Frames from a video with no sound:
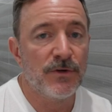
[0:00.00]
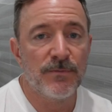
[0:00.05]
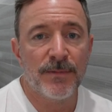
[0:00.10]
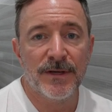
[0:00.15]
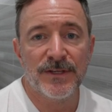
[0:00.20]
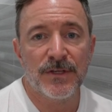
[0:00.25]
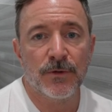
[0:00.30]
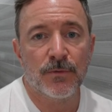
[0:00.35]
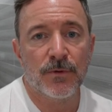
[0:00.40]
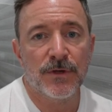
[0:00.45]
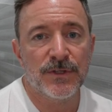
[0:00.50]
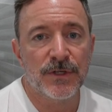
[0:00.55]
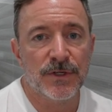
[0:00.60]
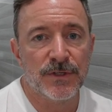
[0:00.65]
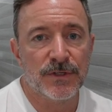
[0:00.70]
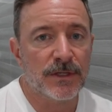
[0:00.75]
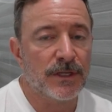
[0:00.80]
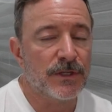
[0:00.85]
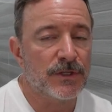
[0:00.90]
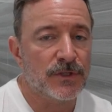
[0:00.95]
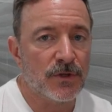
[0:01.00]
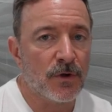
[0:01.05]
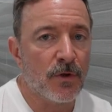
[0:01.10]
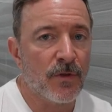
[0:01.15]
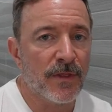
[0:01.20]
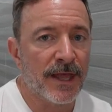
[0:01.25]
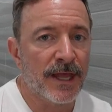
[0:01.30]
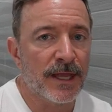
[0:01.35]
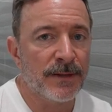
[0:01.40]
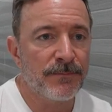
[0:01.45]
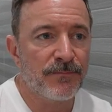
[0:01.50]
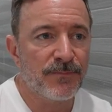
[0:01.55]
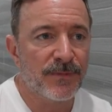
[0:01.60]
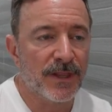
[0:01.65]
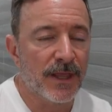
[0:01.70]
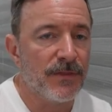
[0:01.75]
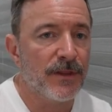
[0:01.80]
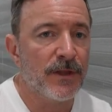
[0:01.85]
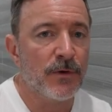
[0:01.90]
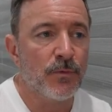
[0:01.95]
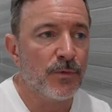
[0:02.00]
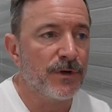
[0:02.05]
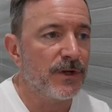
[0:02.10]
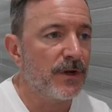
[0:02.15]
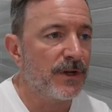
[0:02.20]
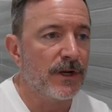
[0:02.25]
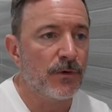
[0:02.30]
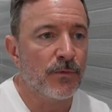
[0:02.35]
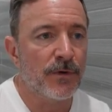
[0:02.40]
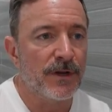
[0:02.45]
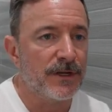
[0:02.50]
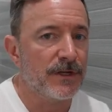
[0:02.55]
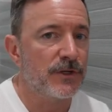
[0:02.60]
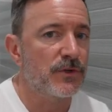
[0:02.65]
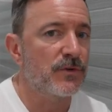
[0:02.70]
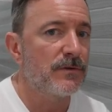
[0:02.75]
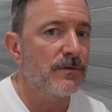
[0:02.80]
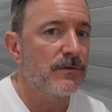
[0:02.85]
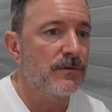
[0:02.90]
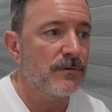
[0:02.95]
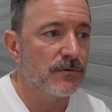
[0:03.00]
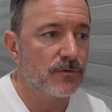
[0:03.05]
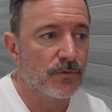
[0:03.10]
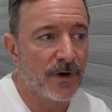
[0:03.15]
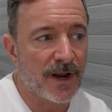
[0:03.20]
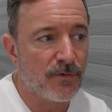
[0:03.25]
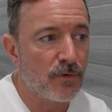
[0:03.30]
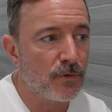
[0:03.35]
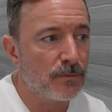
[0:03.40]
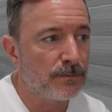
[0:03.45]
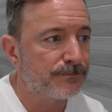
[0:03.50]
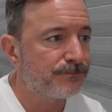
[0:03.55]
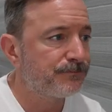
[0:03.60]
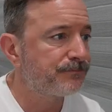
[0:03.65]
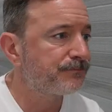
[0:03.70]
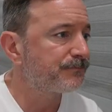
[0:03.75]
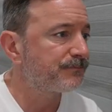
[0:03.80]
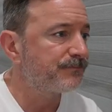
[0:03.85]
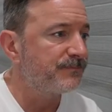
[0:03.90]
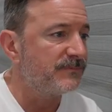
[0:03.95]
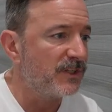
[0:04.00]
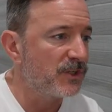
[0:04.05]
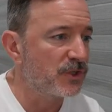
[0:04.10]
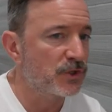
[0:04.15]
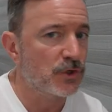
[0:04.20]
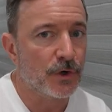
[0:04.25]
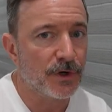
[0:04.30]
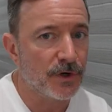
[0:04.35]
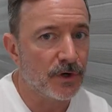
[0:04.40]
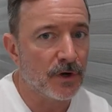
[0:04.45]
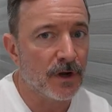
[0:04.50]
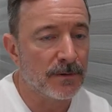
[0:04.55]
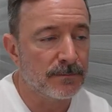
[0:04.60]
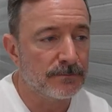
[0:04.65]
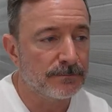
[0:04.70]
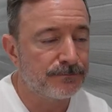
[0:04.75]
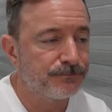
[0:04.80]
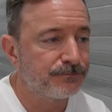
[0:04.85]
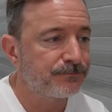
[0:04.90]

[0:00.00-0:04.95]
you basically just install that, and then when you're getting ready to travel, you just turn it on.